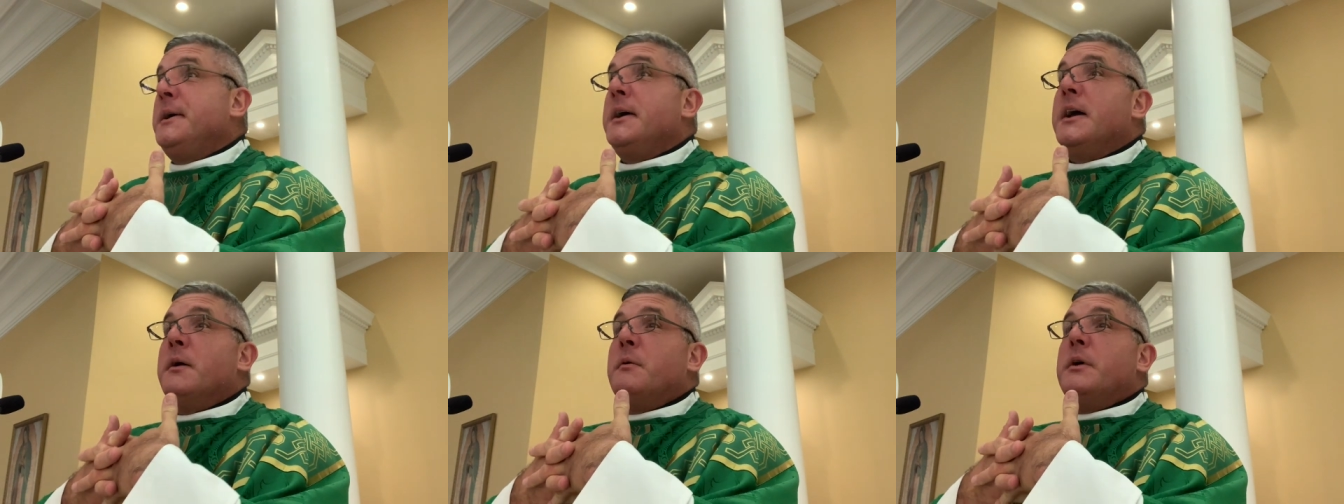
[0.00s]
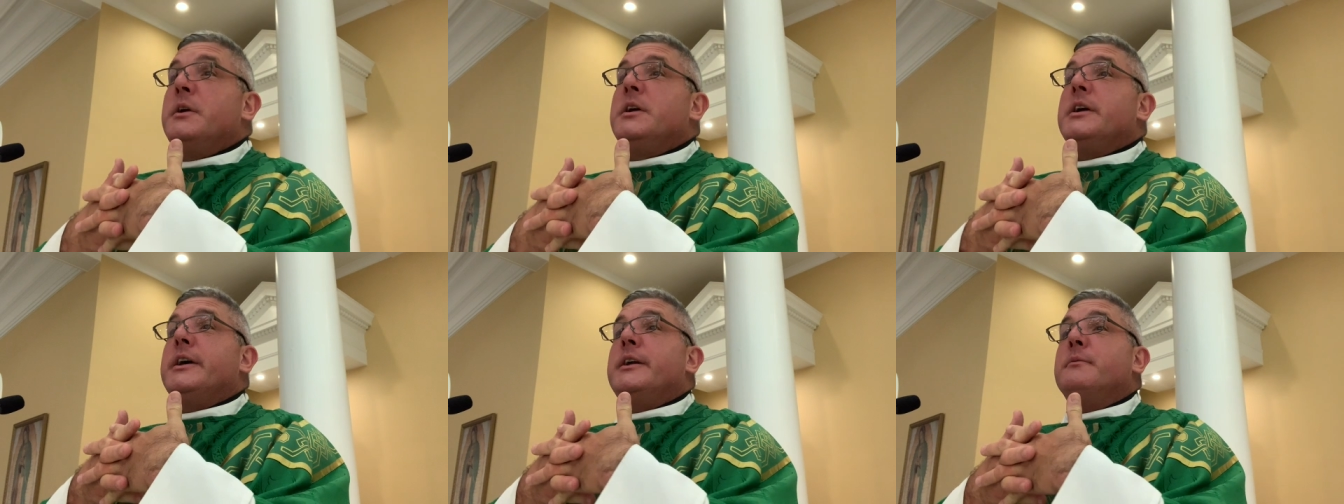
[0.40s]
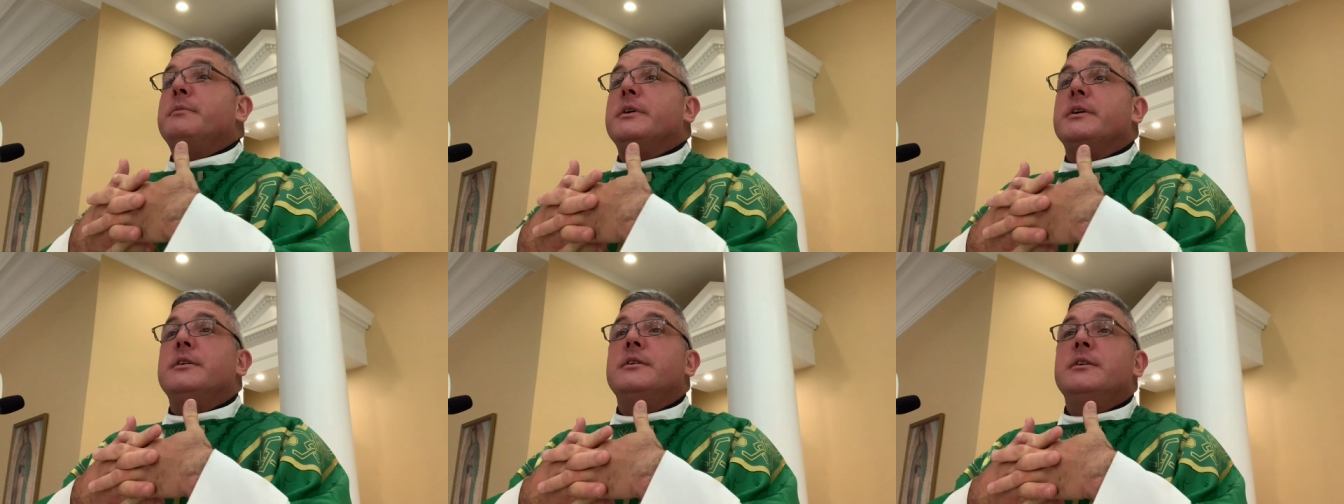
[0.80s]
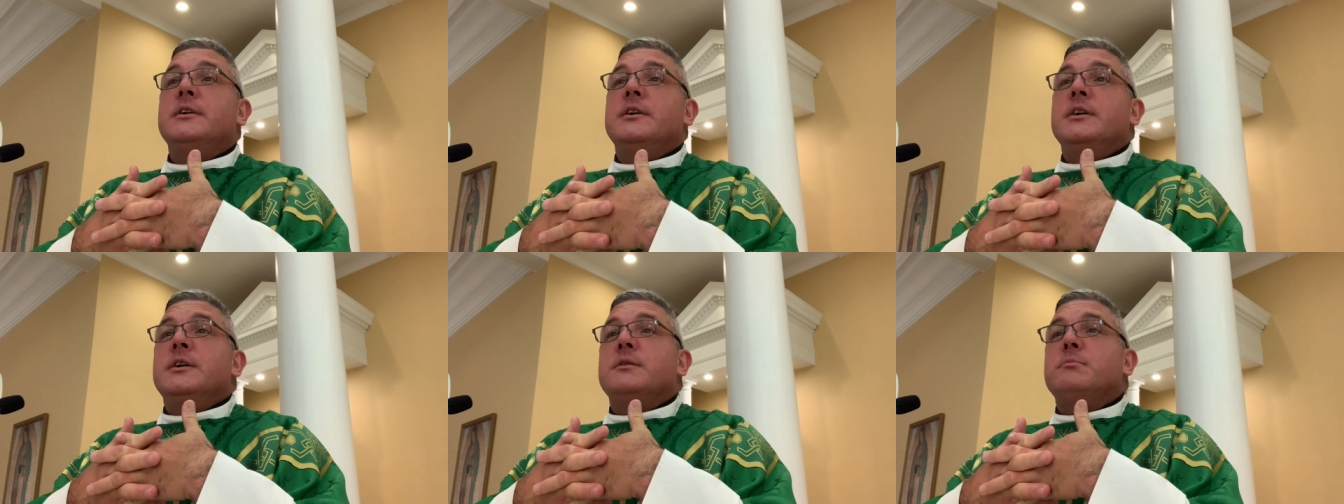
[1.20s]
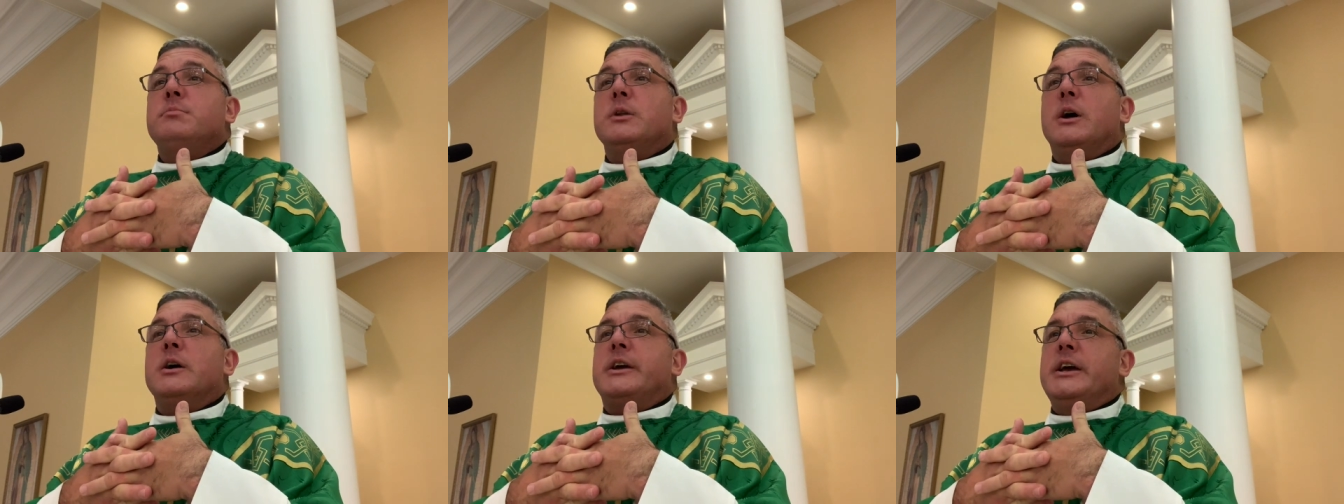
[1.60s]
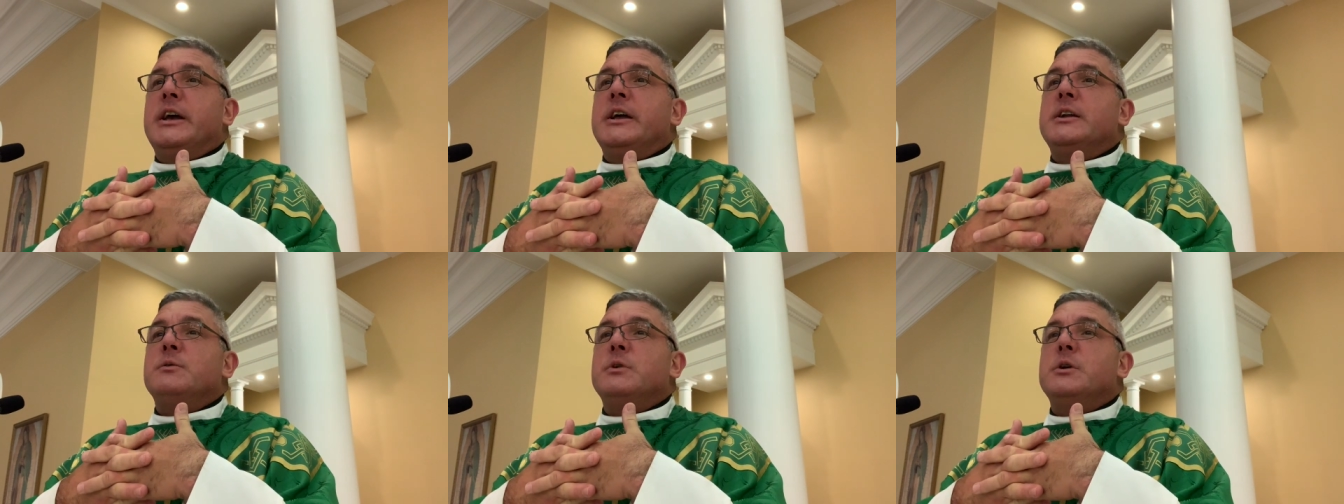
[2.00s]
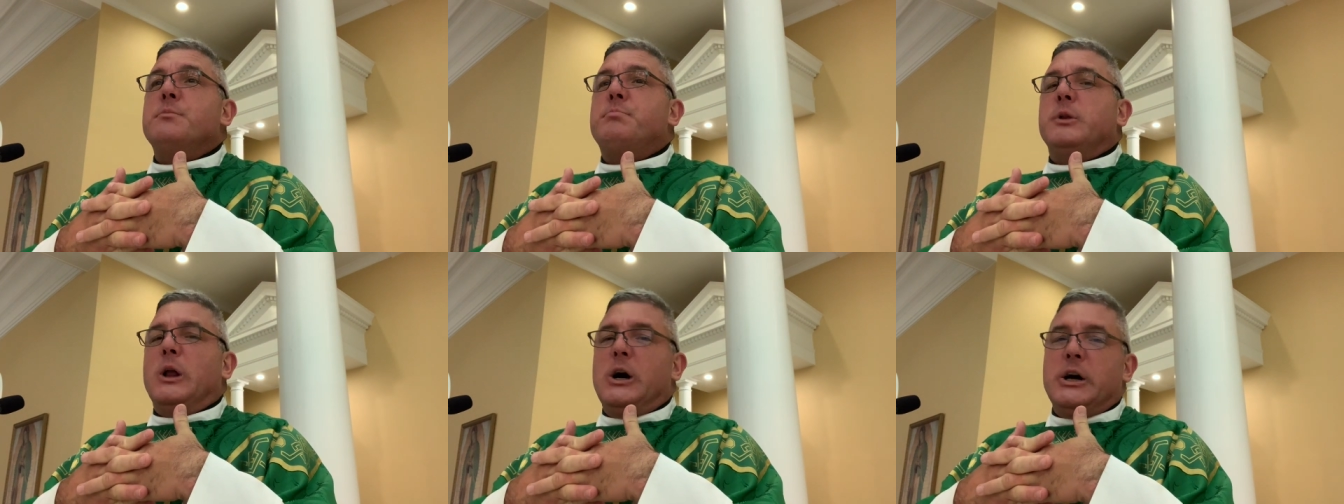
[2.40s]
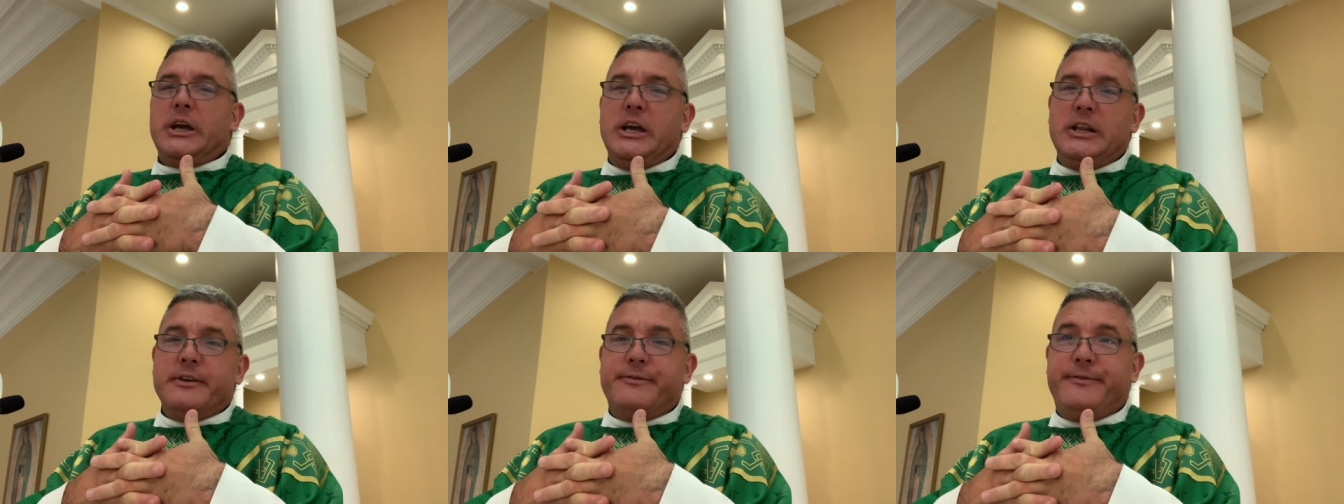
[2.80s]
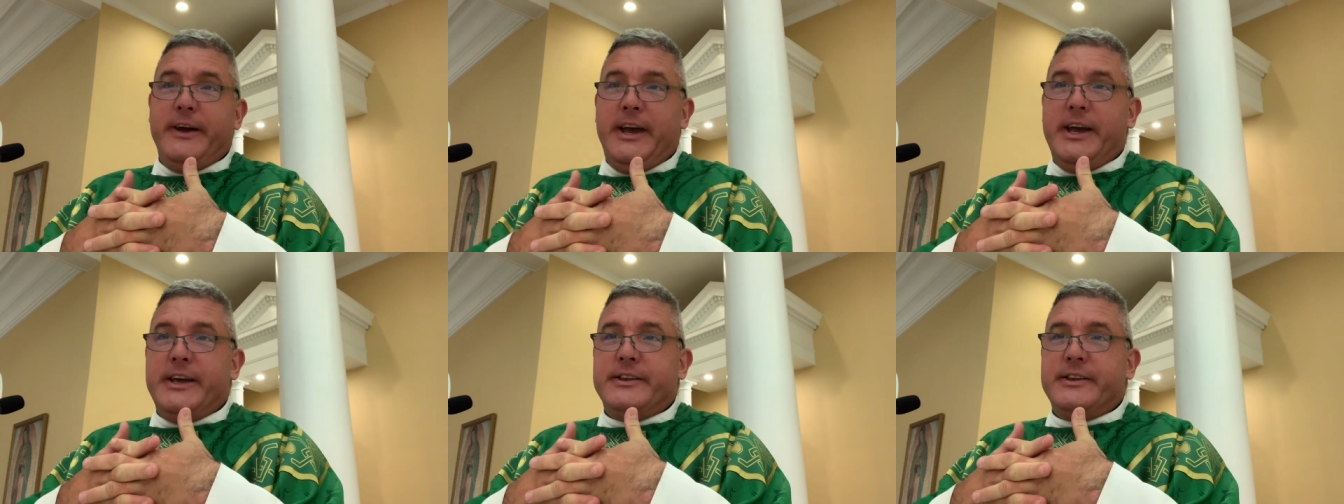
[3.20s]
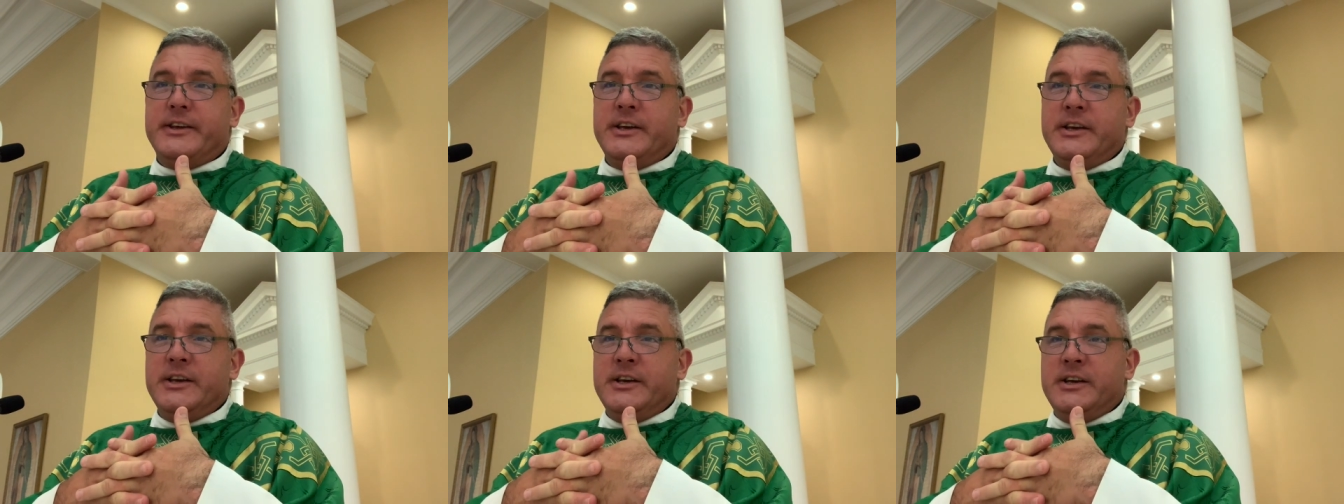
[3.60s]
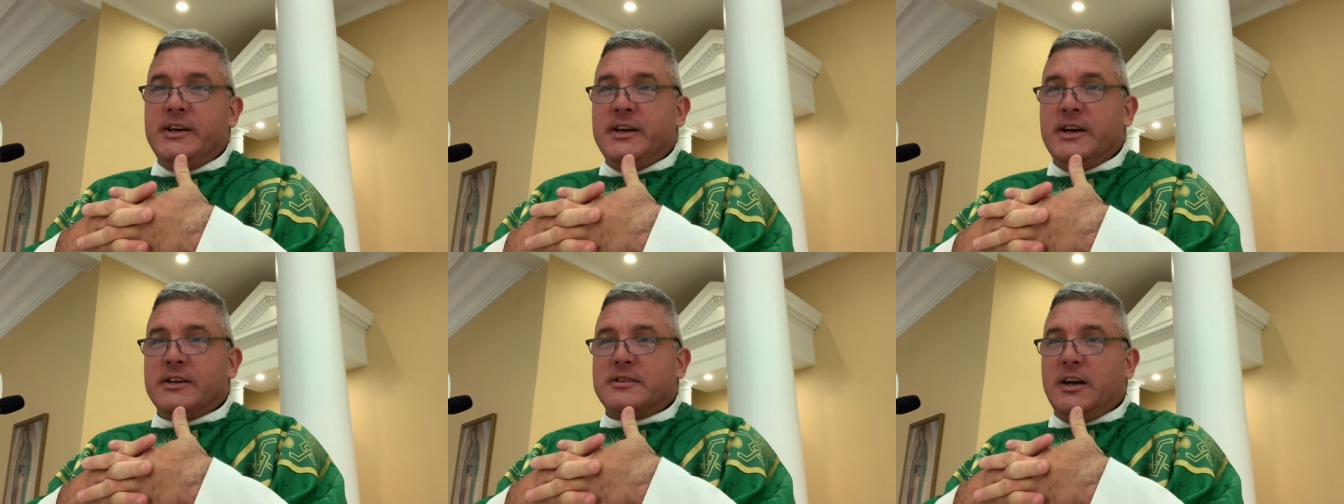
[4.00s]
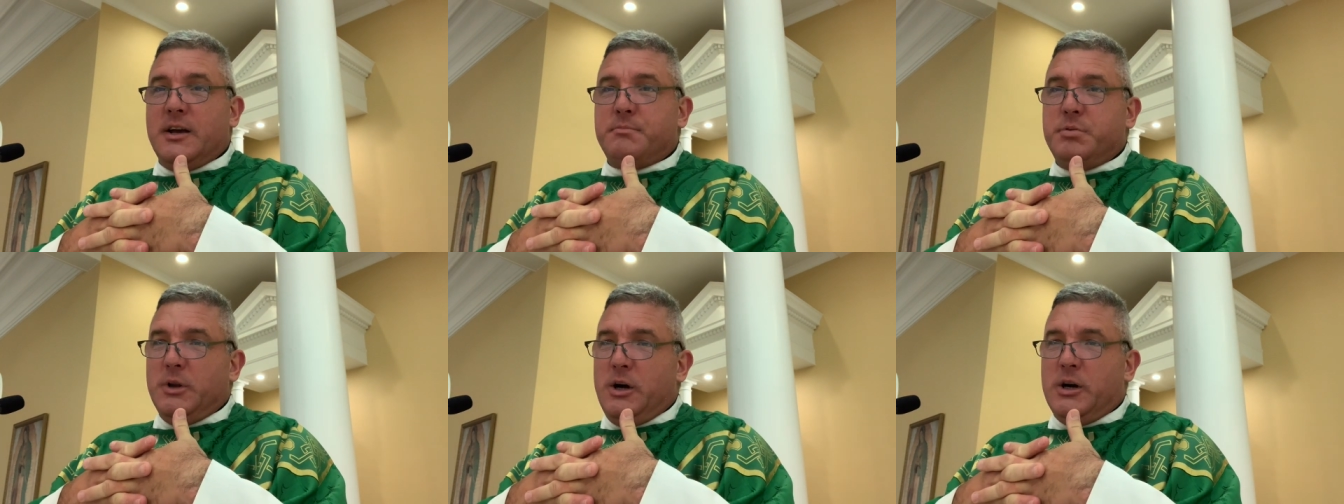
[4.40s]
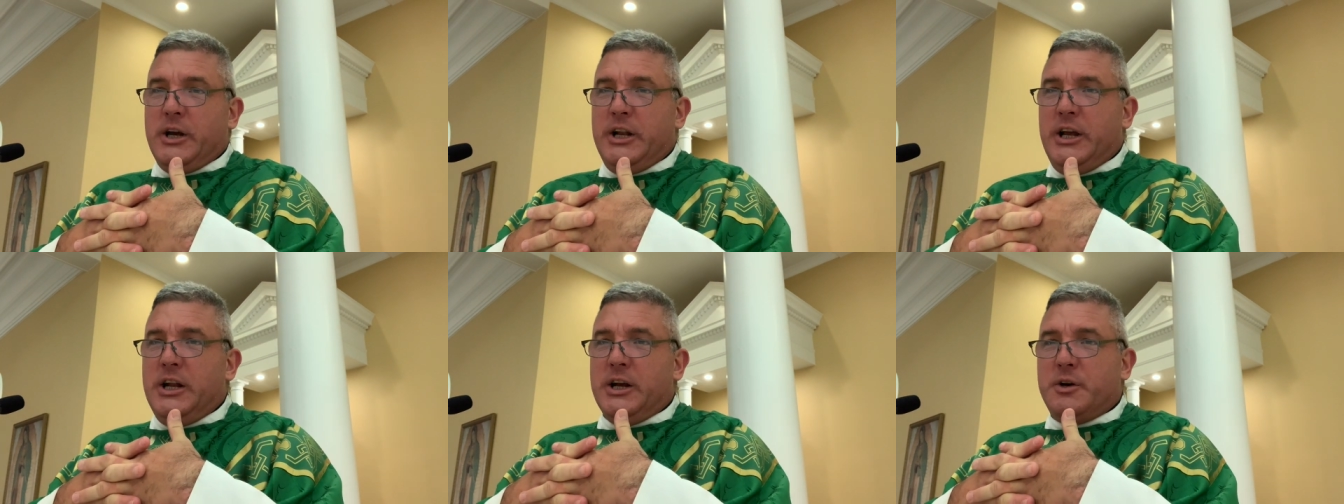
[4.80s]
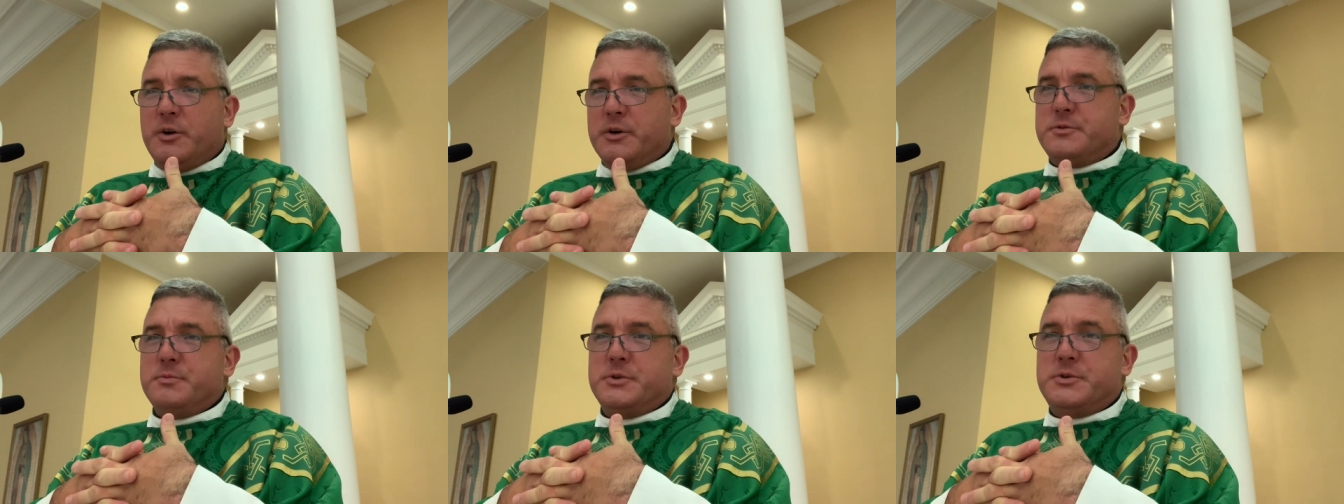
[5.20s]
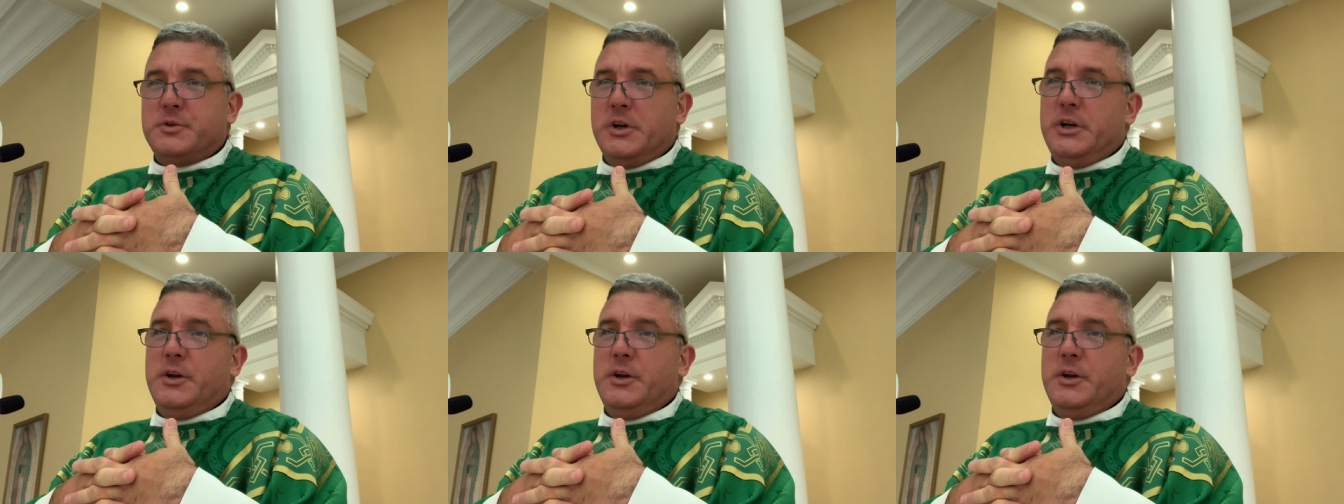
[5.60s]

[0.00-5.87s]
And when you get them to plug in, when you plug in the faith, it's like plugging in a Christmas tree